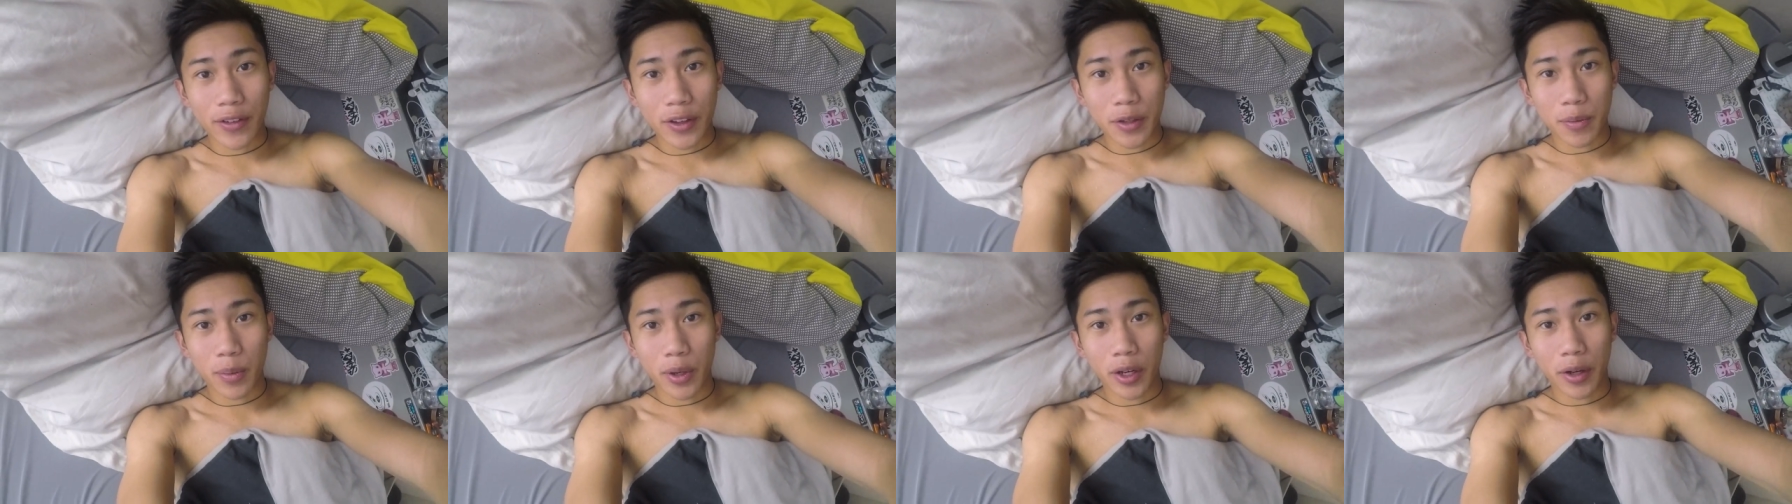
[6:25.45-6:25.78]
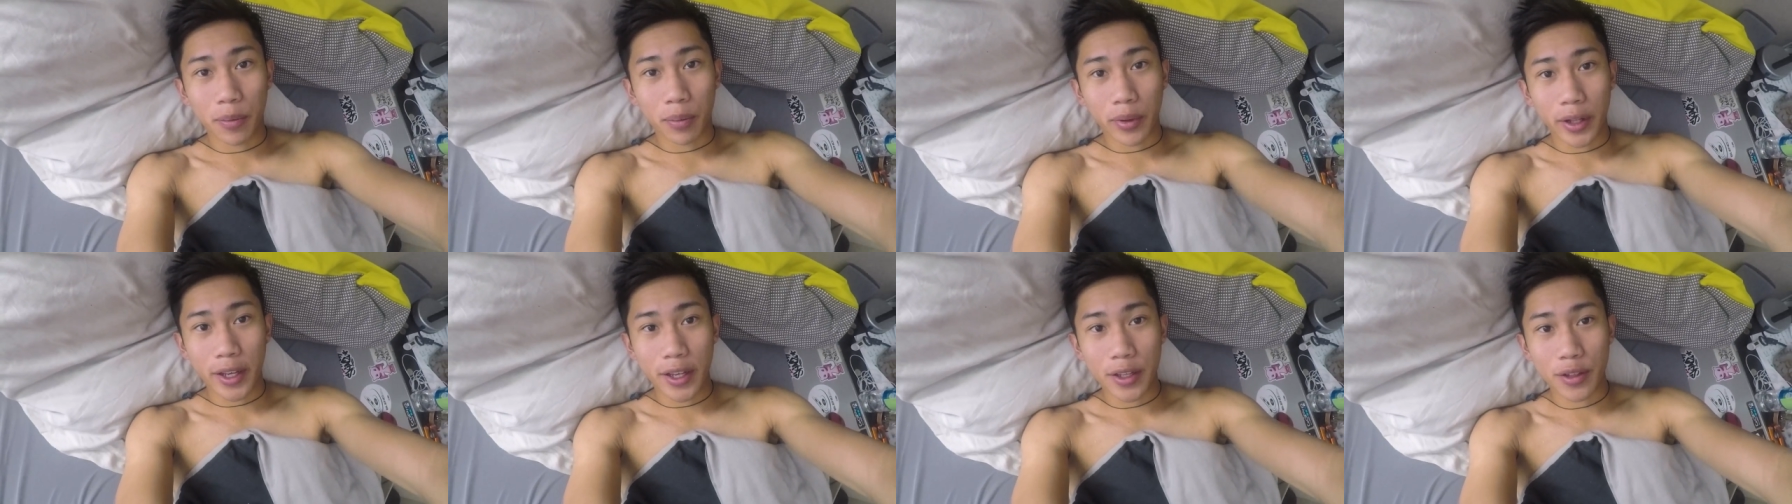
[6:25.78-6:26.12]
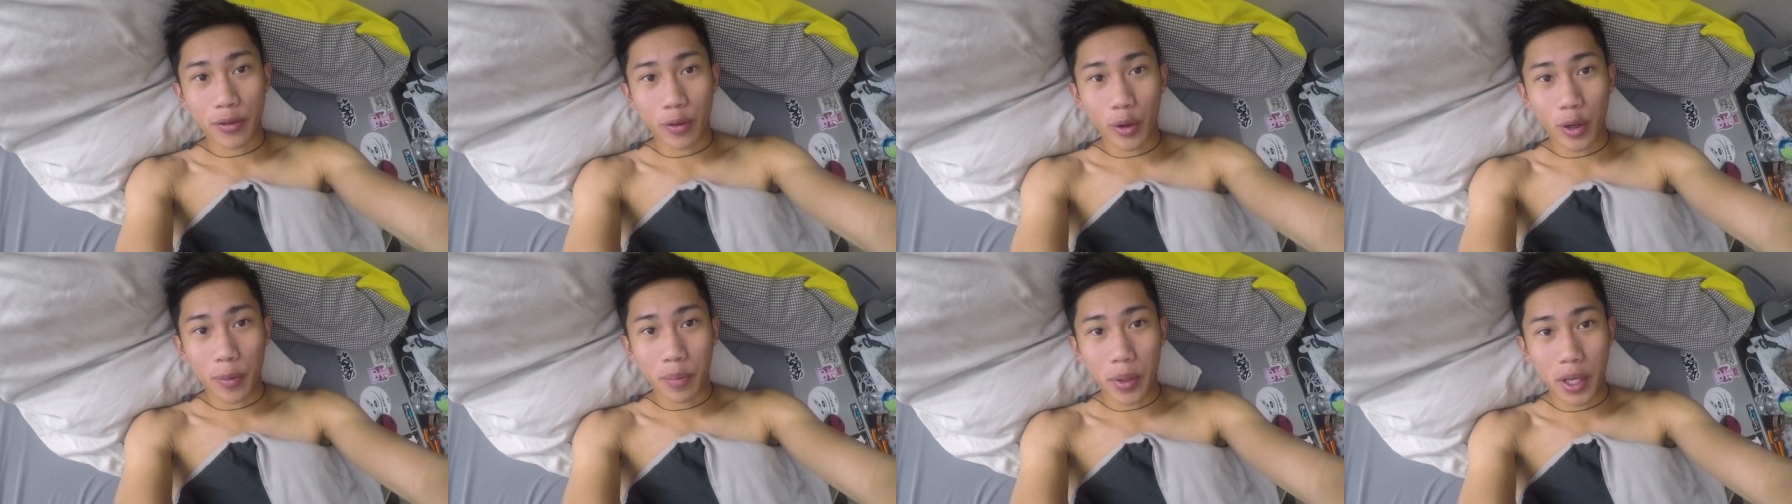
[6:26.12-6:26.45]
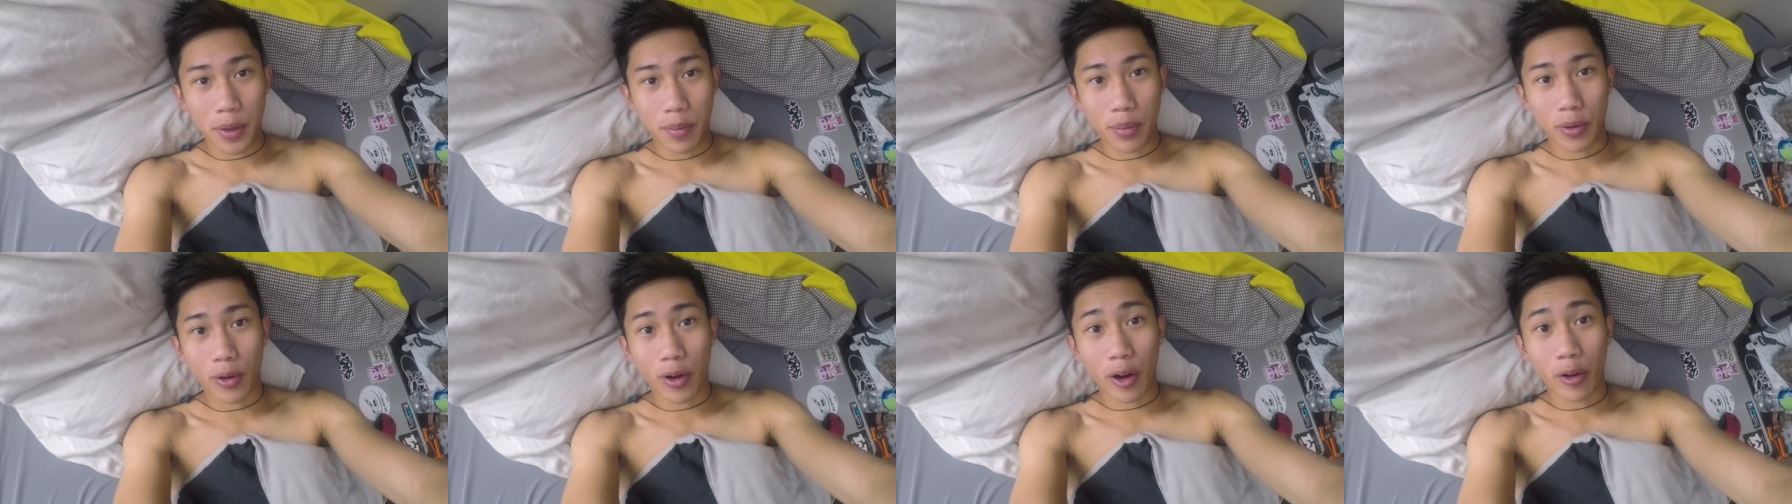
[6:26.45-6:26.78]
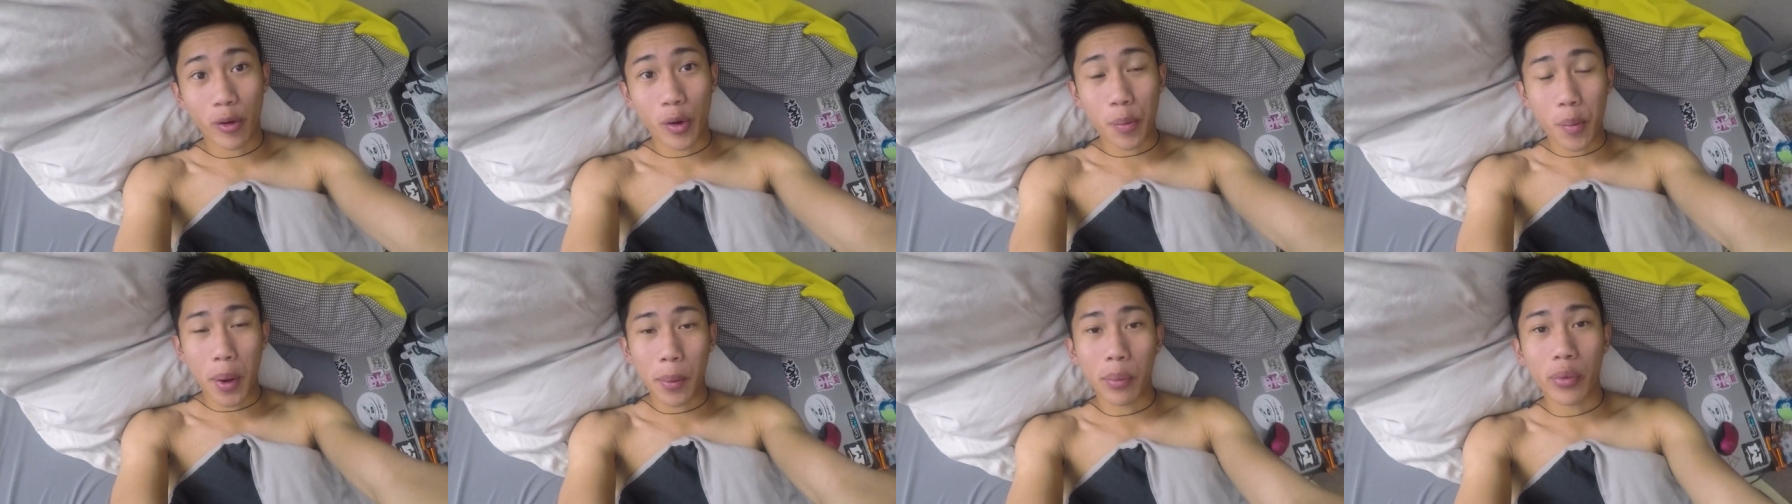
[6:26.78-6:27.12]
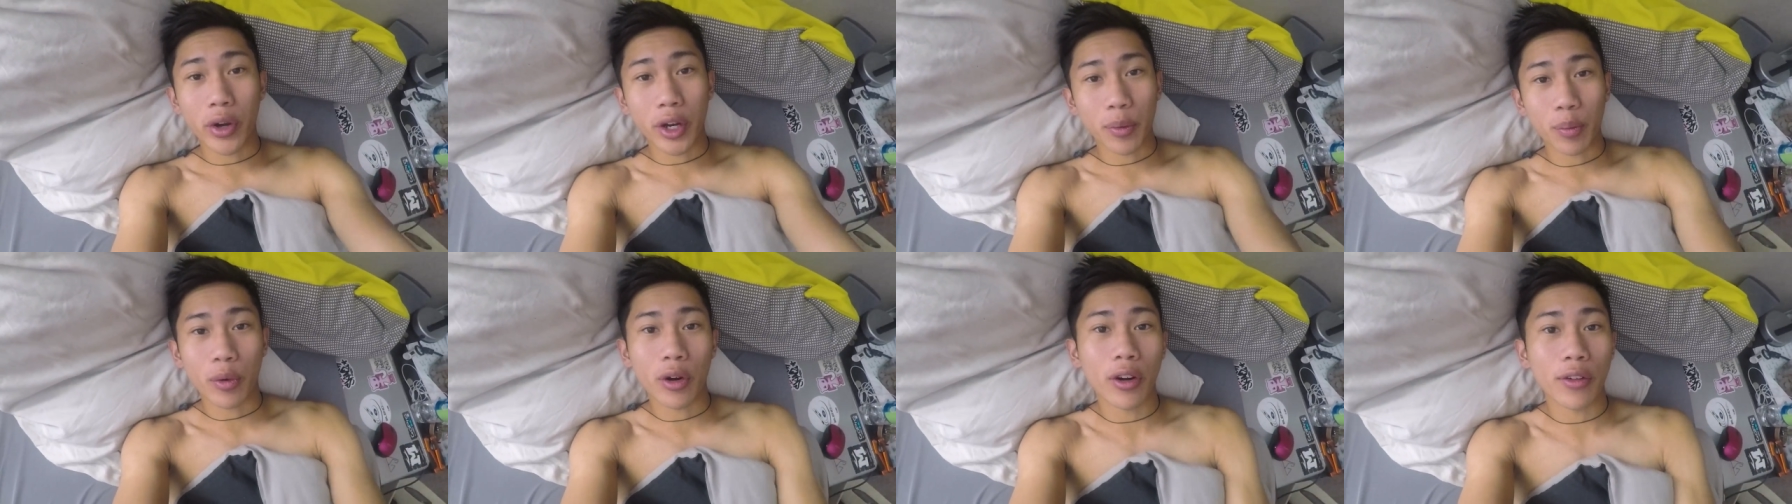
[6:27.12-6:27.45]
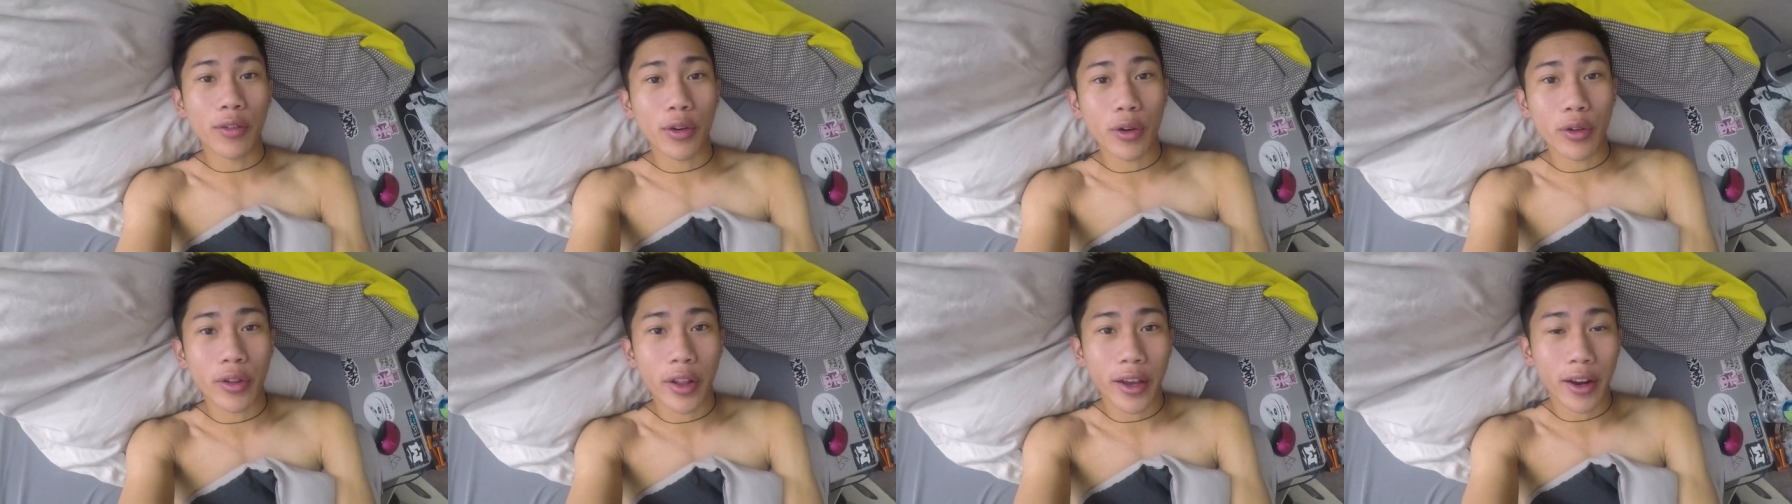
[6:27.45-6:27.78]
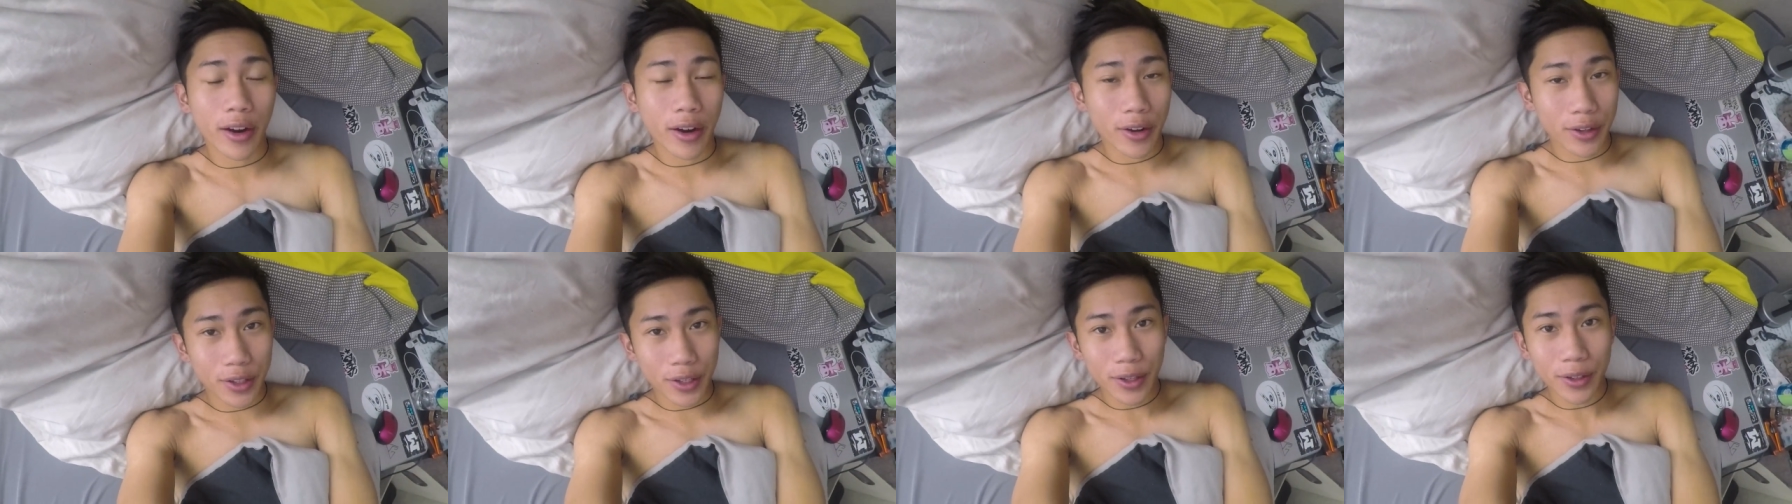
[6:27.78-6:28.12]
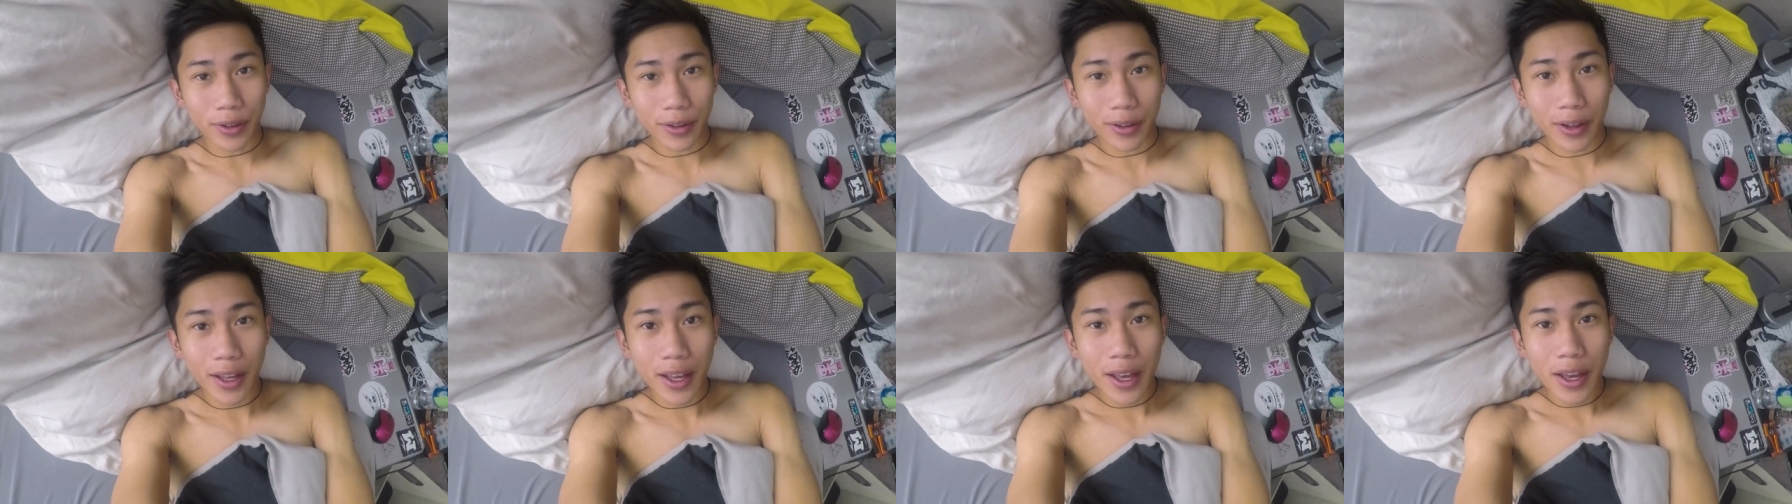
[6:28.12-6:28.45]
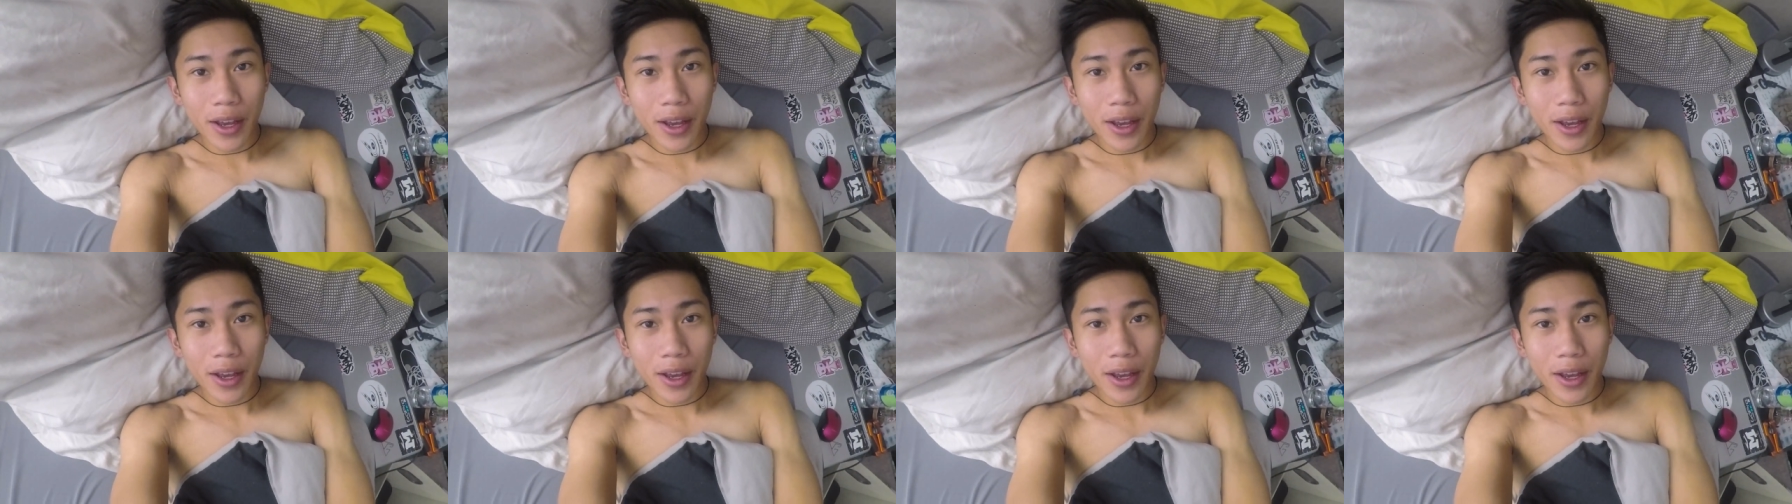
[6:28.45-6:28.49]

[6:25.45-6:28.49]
has been a place where people are remembering more of who they are too.